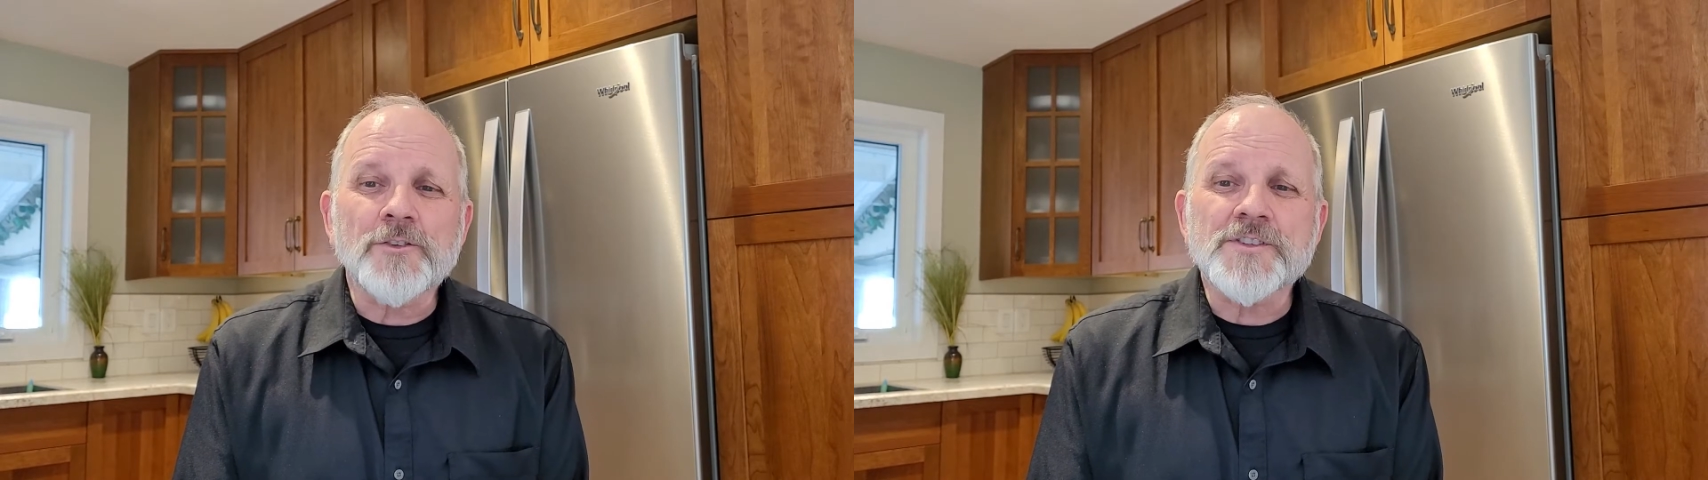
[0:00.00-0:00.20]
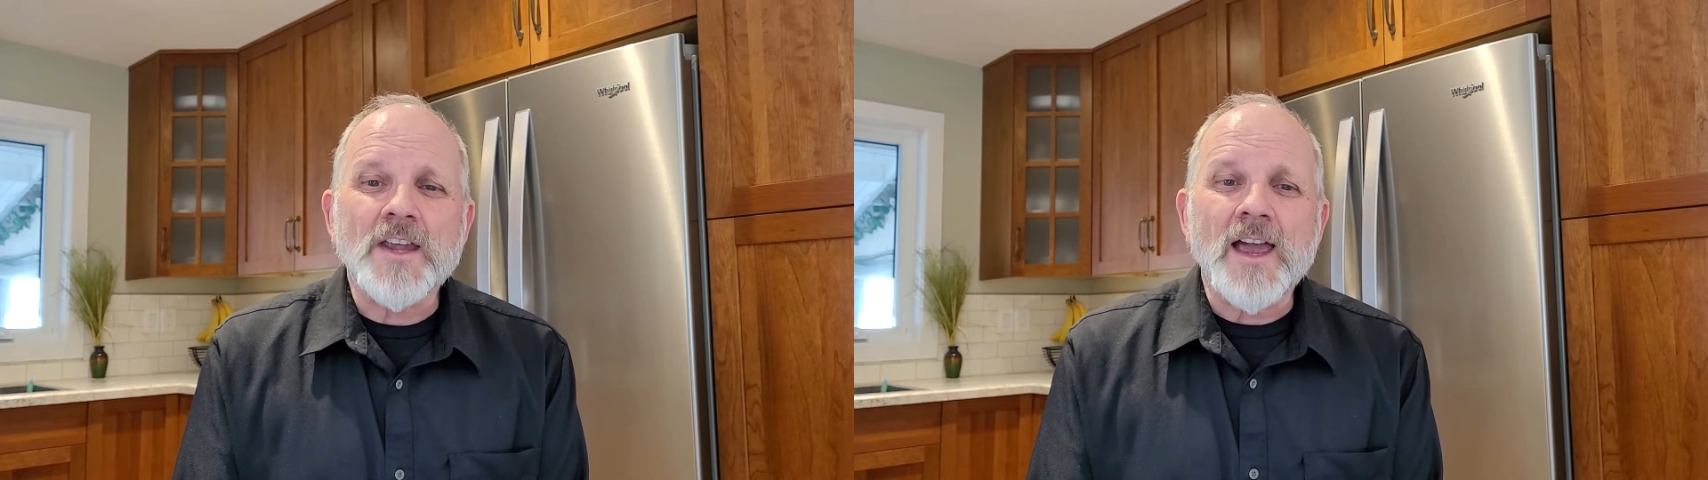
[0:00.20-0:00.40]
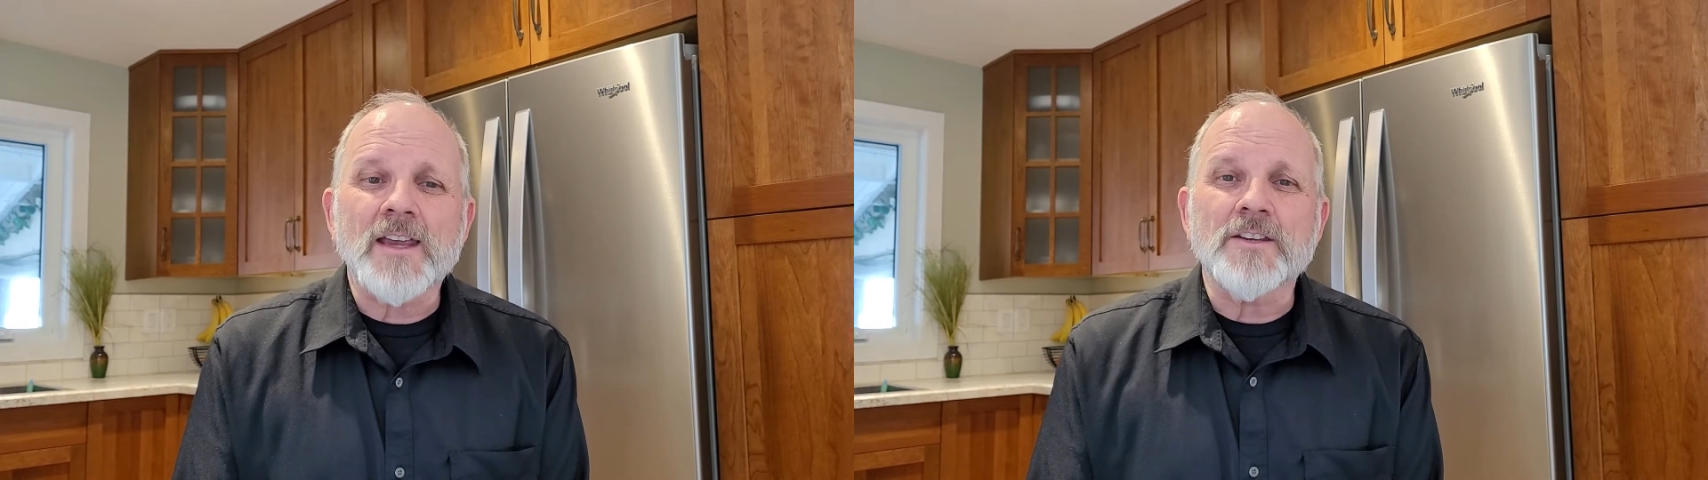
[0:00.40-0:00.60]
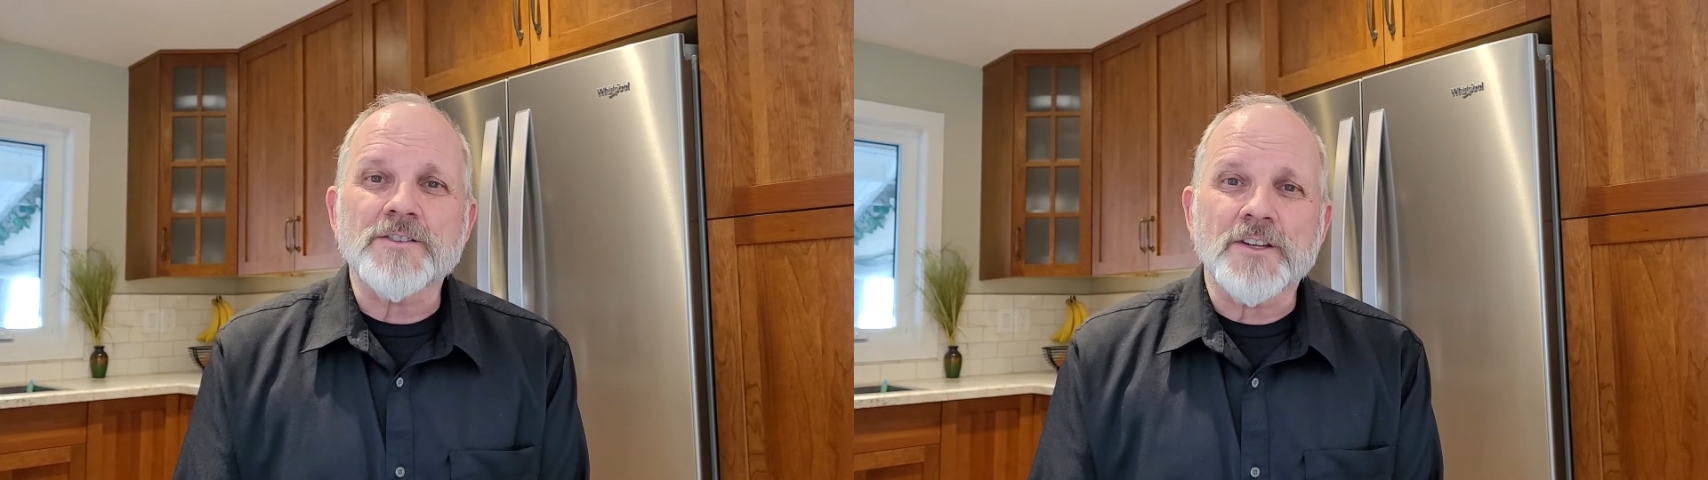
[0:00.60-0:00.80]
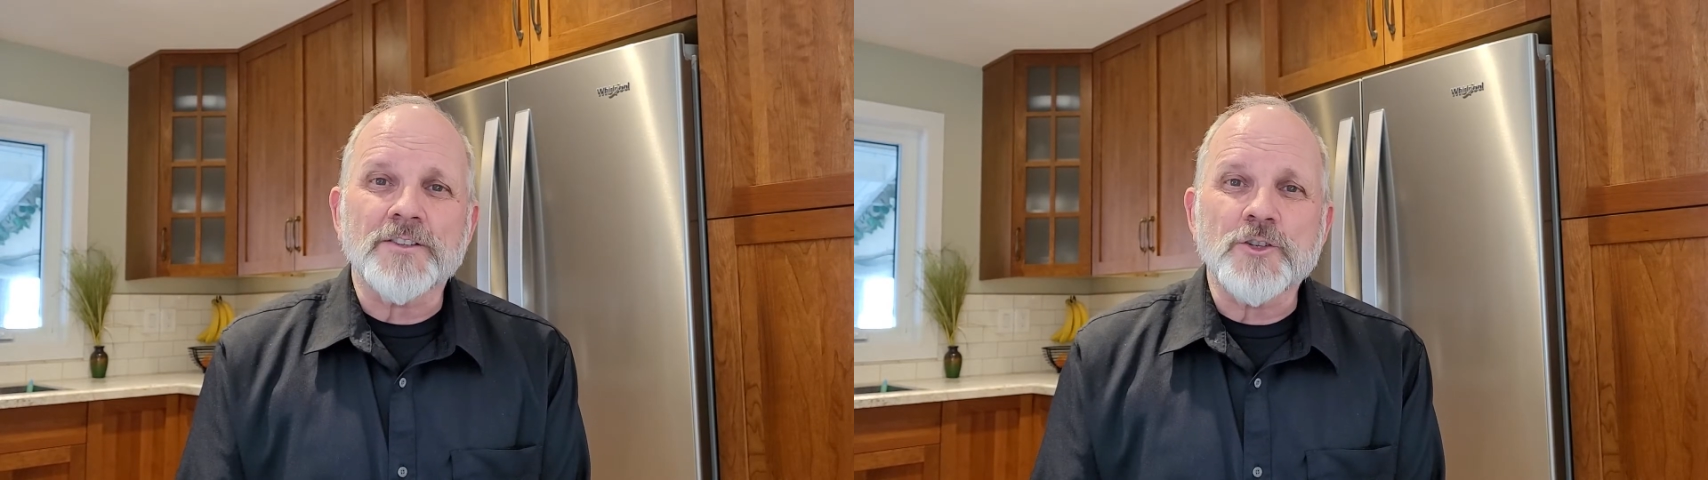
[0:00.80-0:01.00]

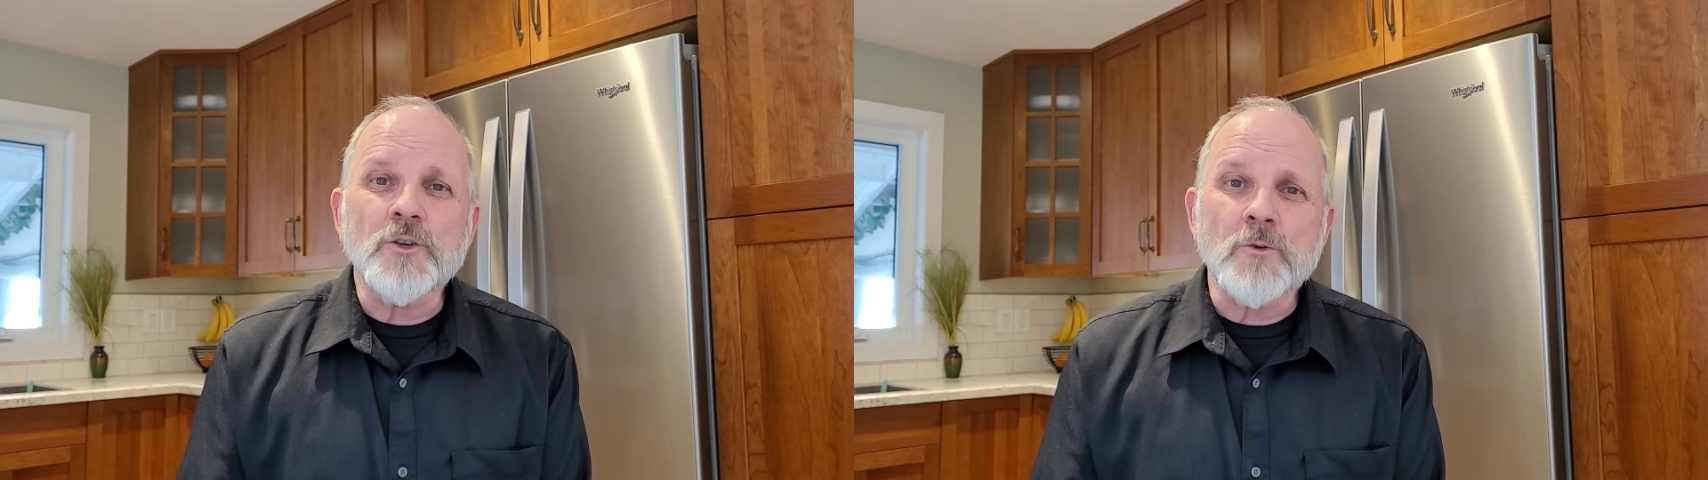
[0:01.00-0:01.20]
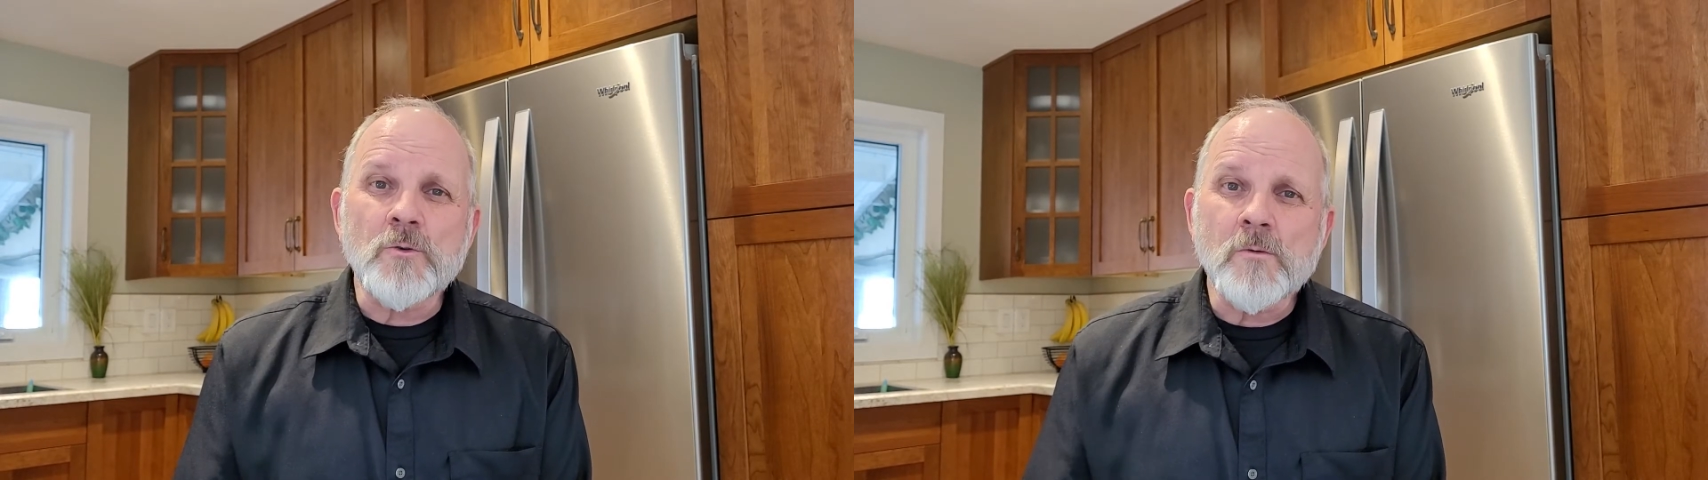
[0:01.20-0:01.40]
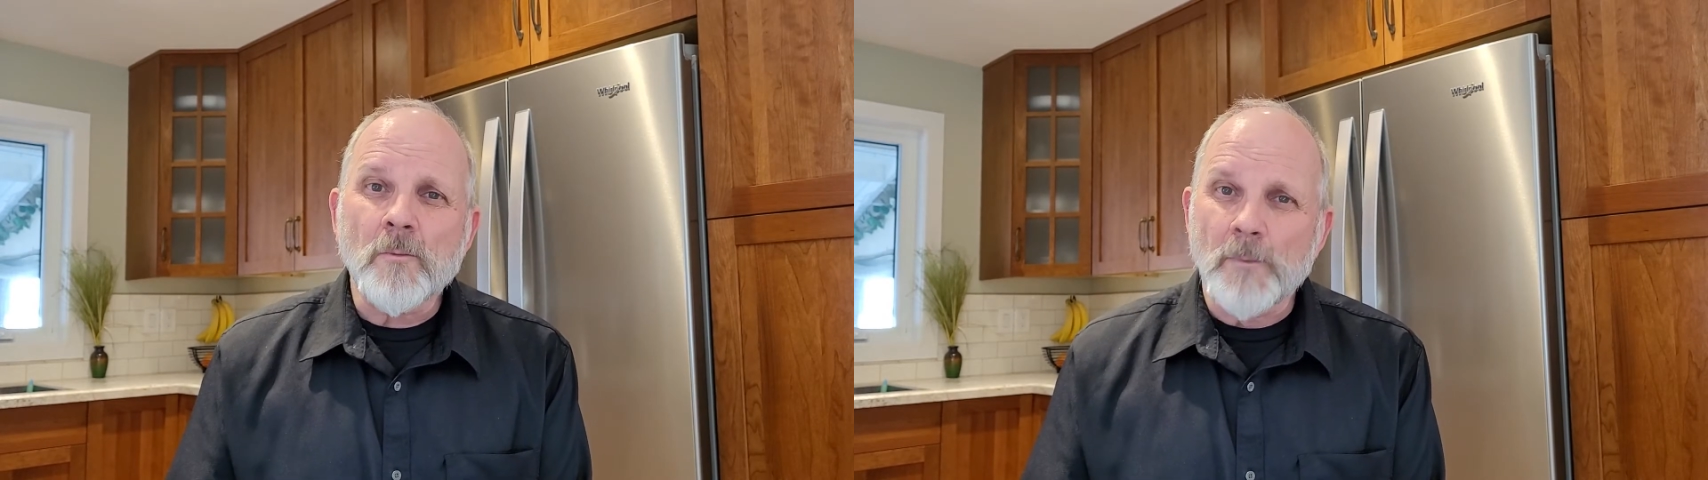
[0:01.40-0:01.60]
signs that you